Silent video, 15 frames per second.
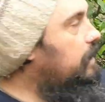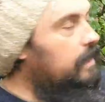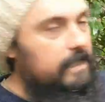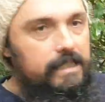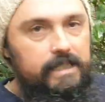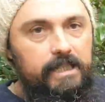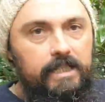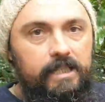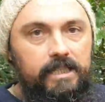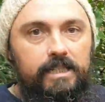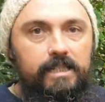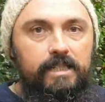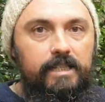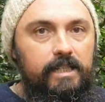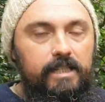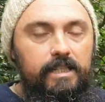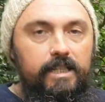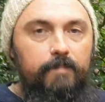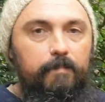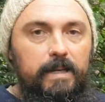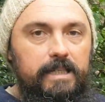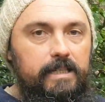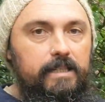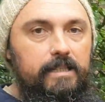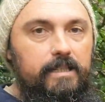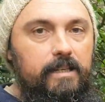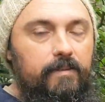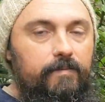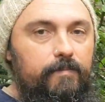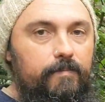is this, this the,
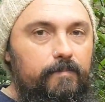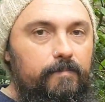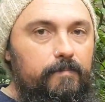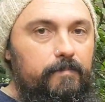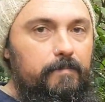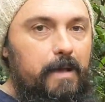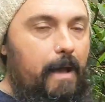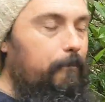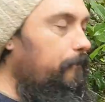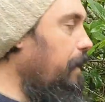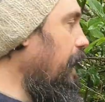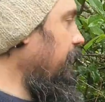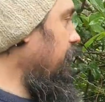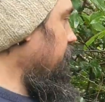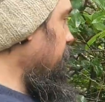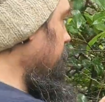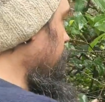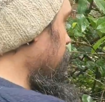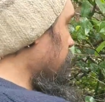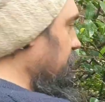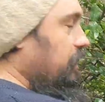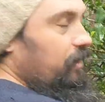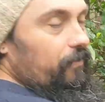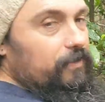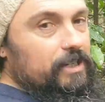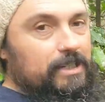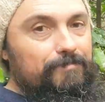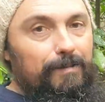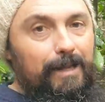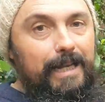the amazingness of
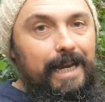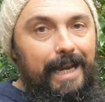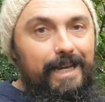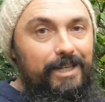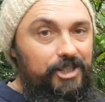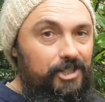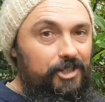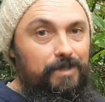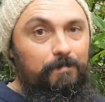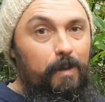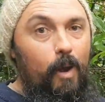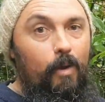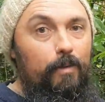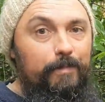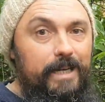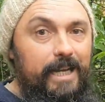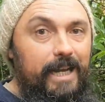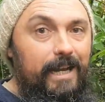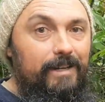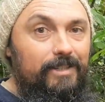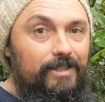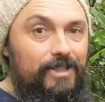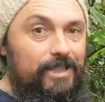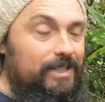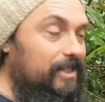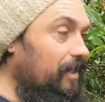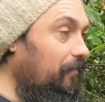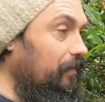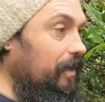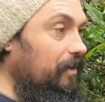this plant has just blown me out because it's
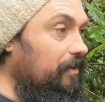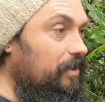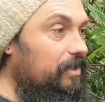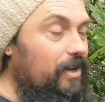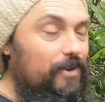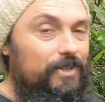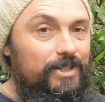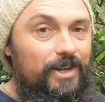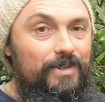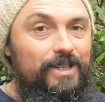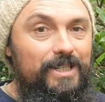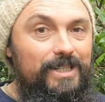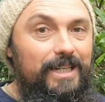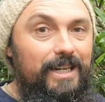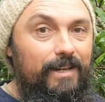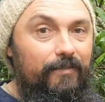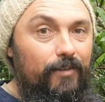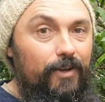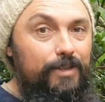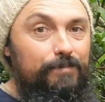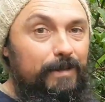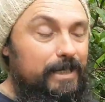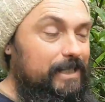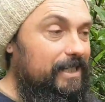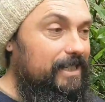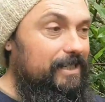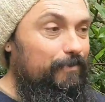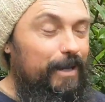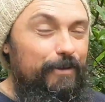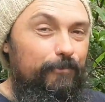something I was so stoked to see in the first place. And
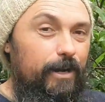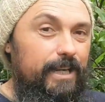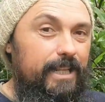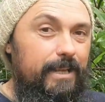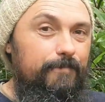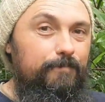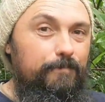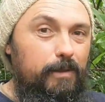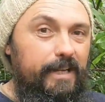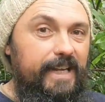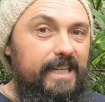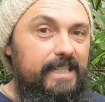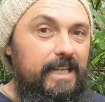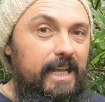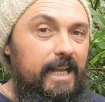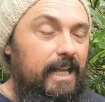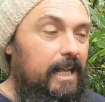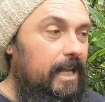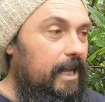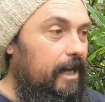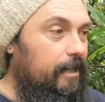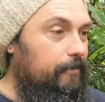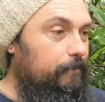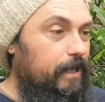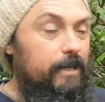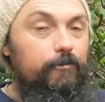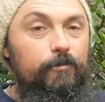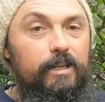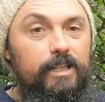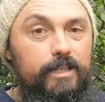it's been one of them plants that have
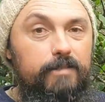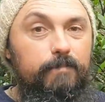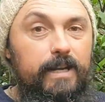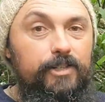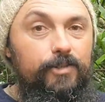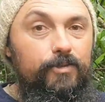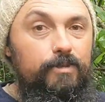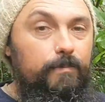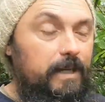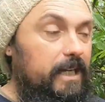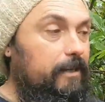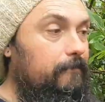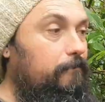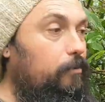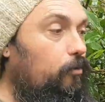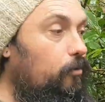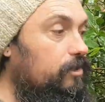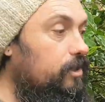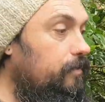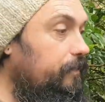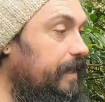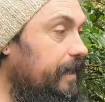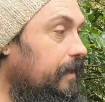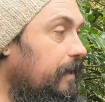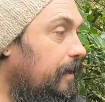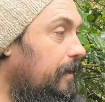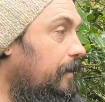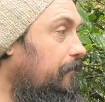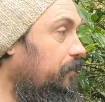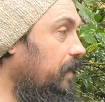been really special to me and important to me.
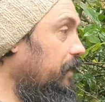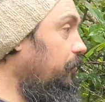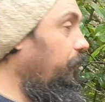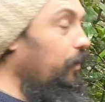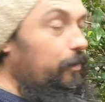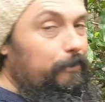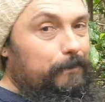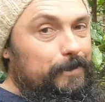And I'm very